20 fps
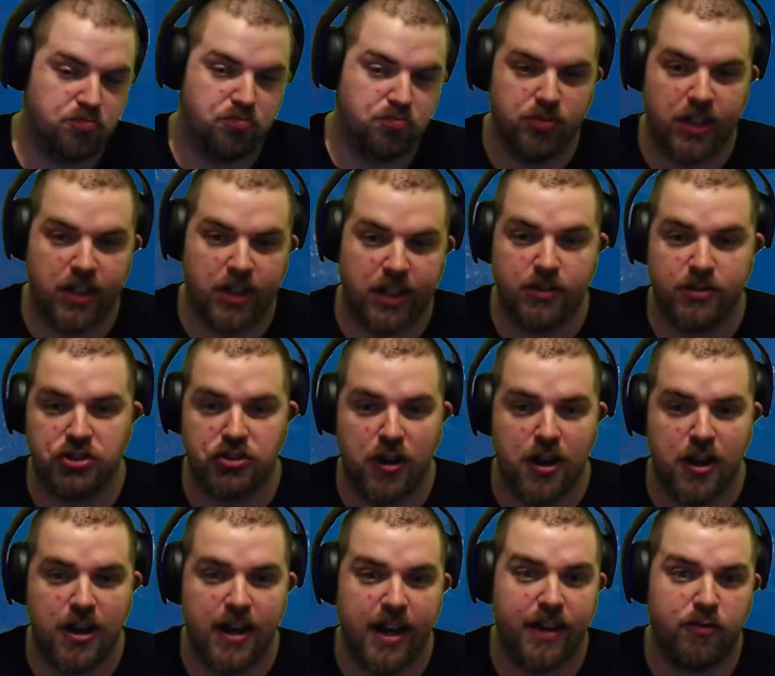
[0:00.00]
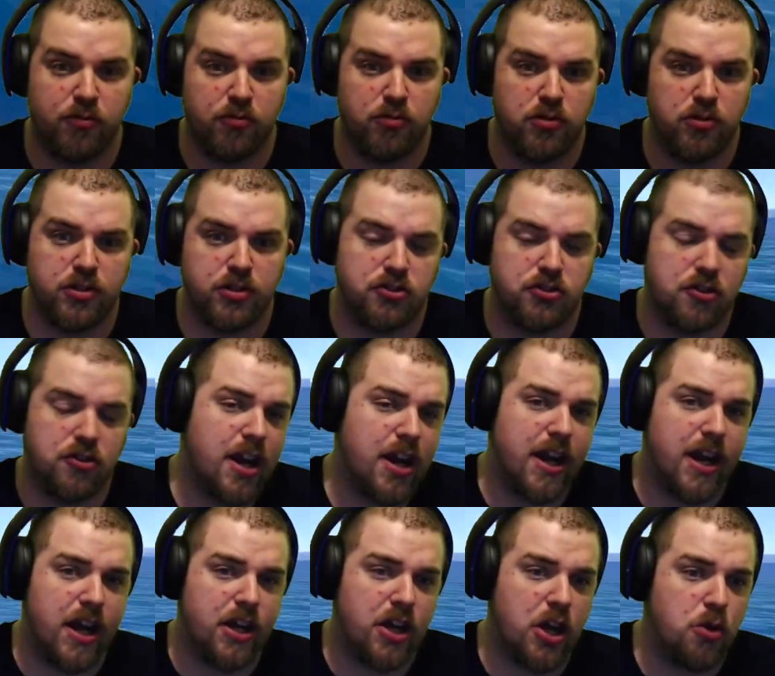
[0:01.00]
well, stranded at stranded
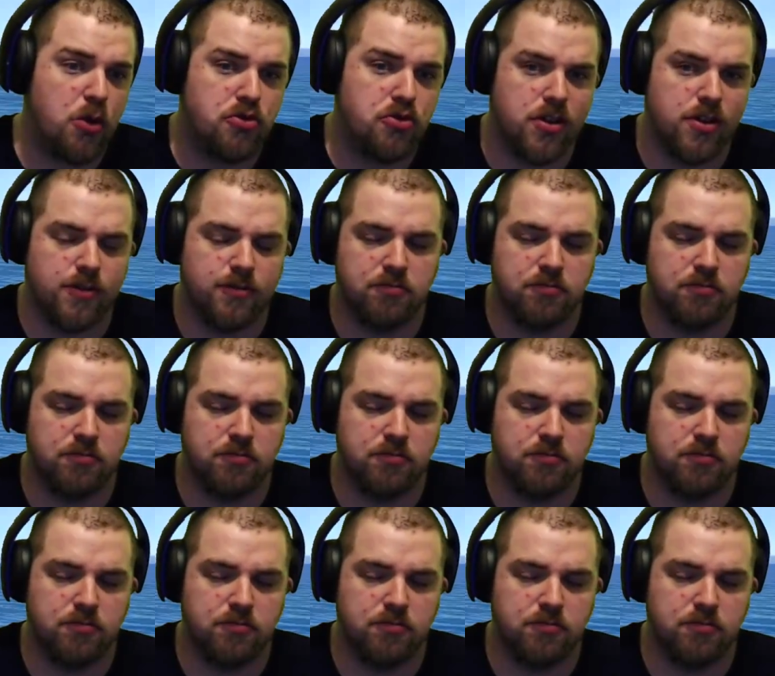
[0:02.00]
at ocean,